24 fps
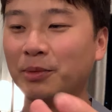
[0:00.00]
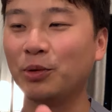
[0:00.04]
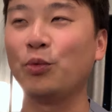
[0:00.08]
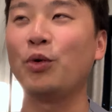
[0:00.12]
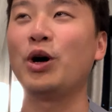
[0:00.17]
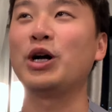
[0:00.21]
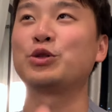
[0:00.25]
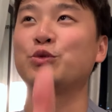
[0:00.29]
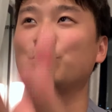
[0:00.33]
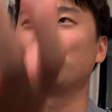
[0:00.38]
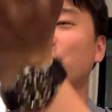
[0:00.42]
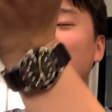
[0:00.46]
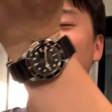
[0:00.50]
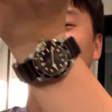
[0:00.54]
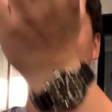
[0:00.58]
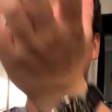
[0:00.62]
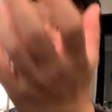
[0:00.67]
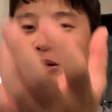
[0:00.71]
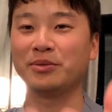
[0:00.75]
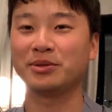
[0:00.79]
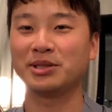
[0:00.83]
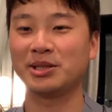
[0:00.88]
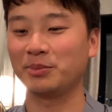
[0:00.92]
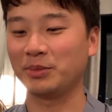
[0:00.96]
the watch will come
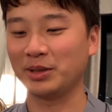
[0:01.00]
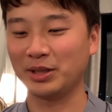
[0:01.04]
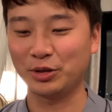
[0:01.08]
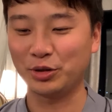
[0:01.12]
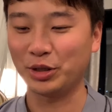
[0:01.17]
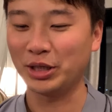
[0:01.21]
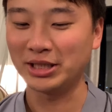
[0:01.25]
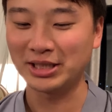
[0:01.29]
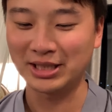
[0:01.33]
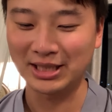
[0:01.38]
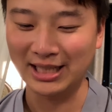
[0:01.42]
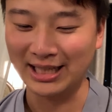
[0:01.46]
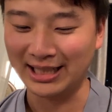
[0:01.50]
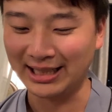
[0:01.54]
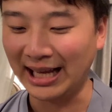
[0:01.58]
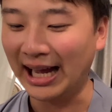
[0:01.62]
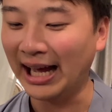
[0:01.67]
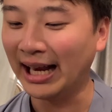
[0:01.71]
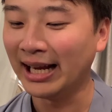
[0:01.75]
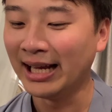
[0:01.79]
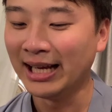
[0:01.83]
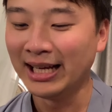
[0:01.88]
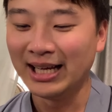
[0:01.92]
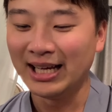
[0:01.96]
out, something crazy like
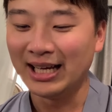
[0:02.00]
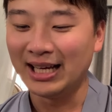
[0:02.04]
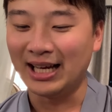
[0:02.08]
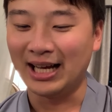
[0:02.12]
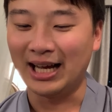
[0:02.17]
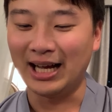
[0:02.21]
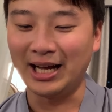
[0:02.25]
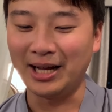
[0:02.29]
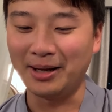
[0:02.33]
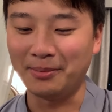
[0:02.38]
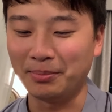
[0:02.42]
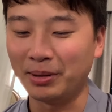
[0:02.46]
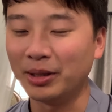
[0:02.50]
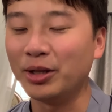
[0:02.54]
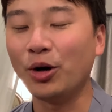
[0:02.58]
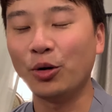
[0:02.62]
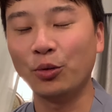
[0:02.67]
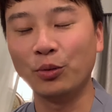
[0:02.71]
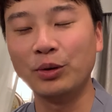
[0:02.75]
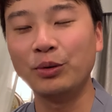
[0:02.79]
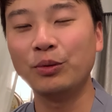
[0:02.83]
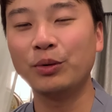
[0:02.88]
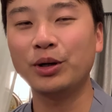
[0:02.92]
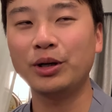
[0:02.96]
that. But no,
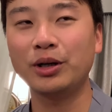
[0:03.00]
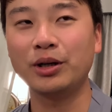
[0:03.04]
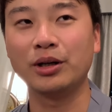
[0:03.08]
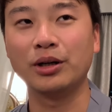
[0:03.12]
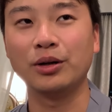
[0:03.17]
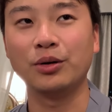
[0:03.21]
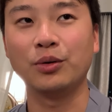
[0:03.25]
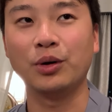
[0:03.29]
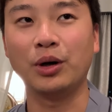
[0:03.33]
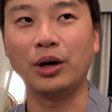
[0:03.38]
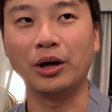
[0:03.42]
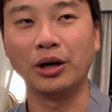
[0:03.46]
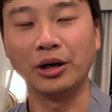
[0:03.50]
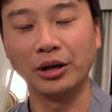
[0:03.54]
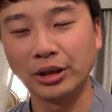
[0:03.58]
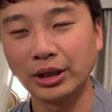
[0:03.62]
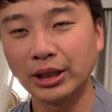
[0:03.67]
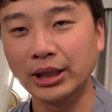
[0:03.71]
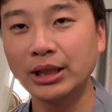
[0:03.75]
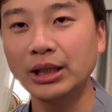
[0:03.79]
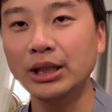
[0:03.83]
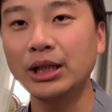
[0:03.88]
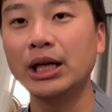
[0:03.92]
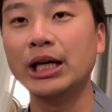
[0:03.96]
we were
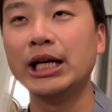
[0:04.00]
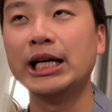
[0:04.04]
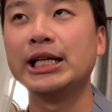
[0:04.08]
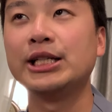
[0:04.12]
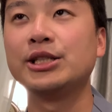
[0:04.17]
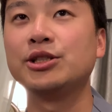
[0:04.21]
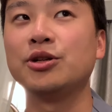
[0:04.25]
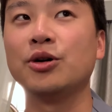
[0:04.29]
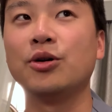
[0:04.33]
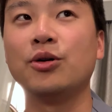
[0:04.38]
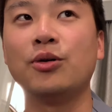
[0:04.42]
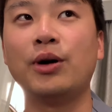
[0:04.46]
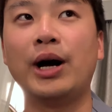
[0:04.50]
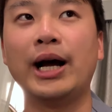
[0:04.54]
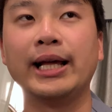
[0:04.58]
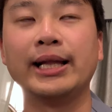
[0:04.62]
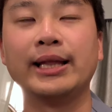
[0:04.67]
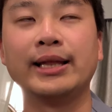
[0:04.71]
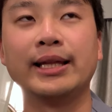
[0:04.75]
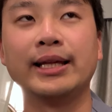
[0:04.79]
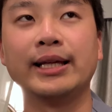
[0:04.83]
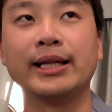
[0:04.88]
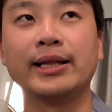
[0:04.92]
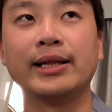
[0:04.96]
early, so I
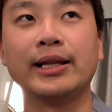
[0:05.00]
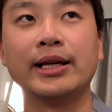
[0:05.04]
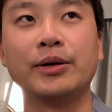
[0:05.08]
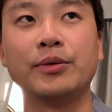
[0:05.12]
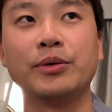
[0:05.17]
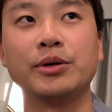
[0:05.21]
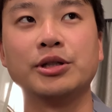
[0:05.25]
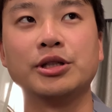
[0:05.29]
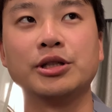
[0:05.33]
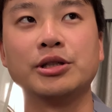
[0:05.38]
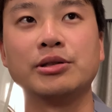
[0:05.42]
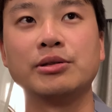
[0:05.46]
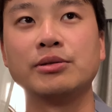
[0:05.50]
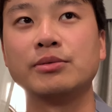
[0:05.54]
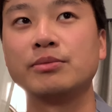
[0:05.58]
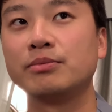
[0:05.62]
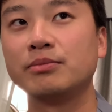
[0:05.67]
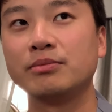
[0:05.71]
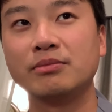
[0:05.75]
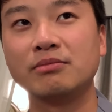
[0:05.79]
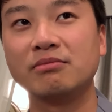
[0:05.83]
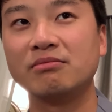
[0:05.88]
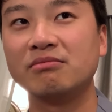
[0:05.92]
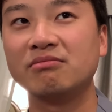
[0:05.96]
think they were just
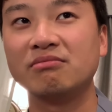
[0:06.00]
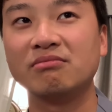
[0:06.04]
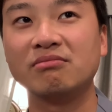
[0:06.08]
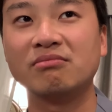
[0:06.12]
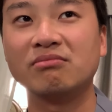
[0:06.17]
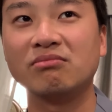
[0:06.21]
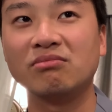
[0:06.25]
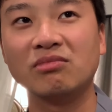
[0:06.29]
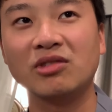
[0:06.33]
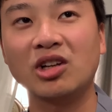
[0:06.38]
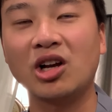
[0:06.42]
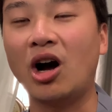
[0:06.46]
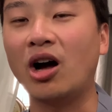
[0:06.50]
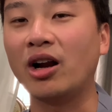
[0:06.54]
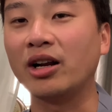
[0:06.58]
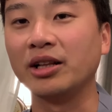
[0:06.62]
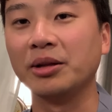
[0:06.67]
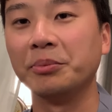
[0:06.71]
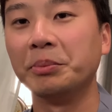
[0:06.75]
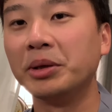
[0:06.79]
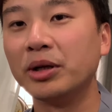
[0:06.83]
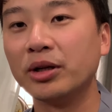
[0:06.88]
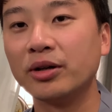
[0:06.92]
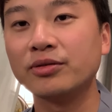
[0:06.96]
caught in the
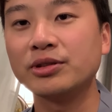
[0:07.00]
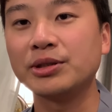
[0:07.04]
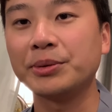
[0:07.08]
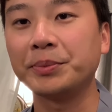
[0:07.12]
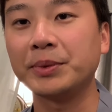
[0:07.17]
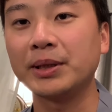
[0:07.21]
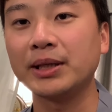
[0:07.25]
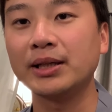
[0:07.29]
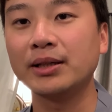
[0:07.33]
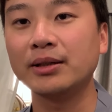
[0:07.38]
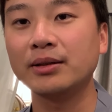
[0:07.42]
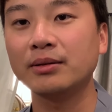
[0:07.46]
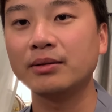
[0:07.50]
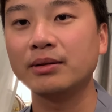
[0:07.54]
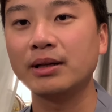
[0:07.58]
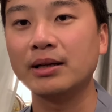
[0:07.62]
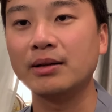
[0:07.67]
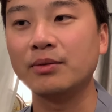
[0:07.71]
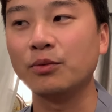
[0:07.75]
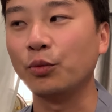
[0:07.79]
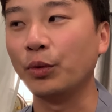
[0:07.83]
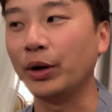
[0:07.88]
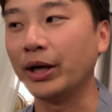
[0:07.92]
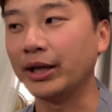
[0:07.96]
middle of something,
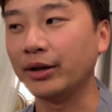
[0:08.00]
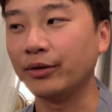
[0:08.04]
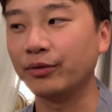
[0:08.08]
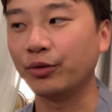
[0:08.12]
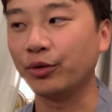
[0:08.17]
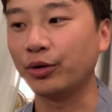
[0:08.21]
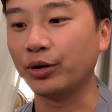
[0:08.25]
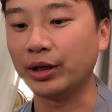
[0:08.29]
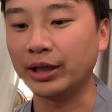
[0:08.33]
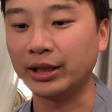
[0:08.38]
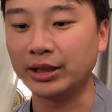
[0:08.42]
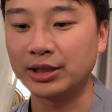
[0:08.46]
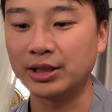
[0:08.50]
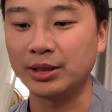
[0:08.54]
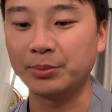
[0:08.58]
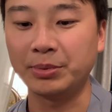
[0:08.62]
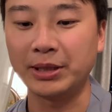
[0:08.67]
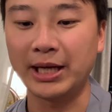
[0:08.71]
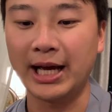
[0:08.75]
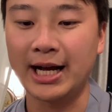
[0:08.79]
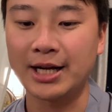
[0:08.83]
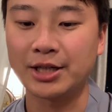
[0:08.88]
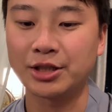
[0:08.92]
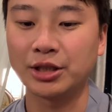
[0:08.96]
waiting for it to be
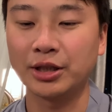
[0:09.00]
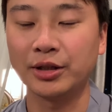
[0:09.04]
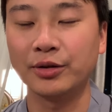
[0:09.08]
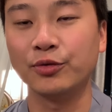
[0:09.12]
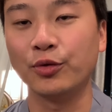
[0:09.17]
actually